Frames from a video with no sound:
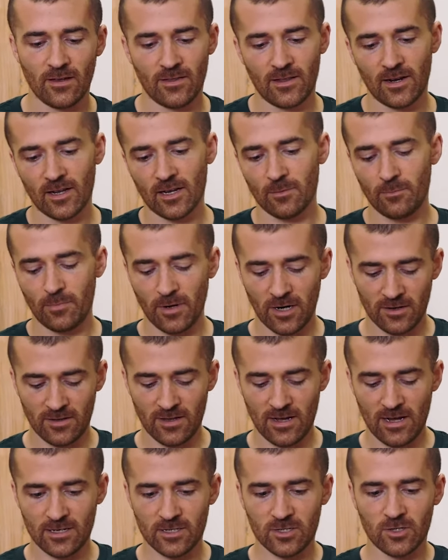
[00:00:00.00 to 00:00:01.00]
and I compared
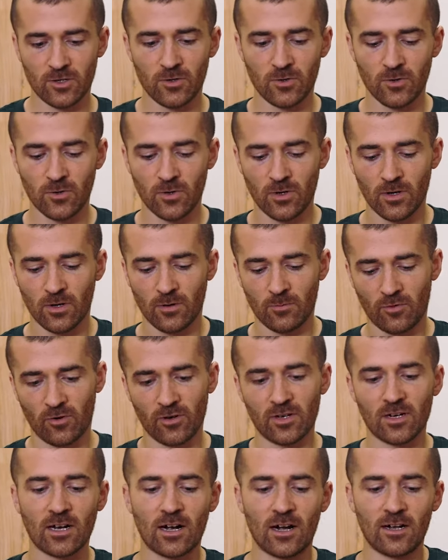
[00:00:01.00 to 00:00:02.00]
that to
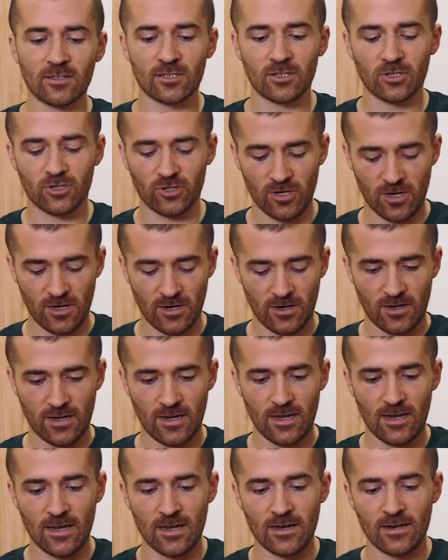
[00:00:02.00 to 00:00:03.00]
brewing a concentrate
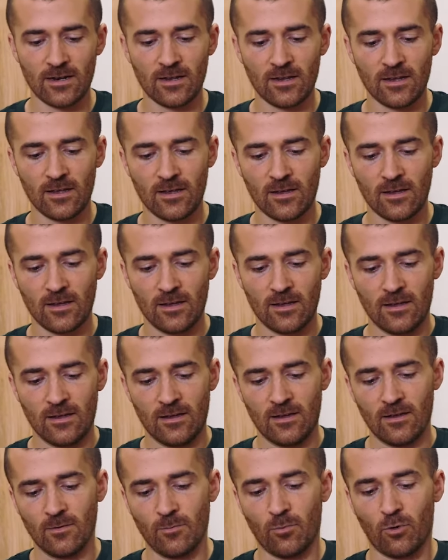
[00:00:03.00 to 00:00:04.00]
and
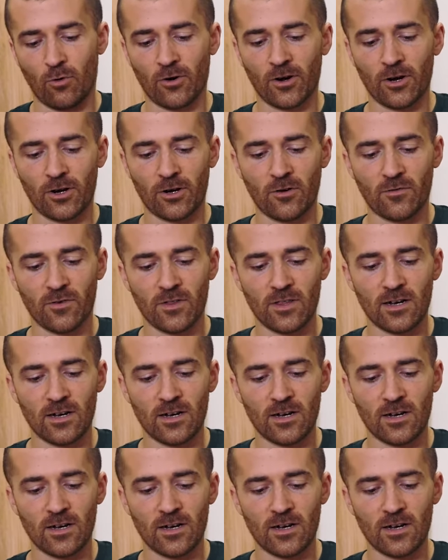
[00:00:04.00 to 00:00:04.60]
pouring it over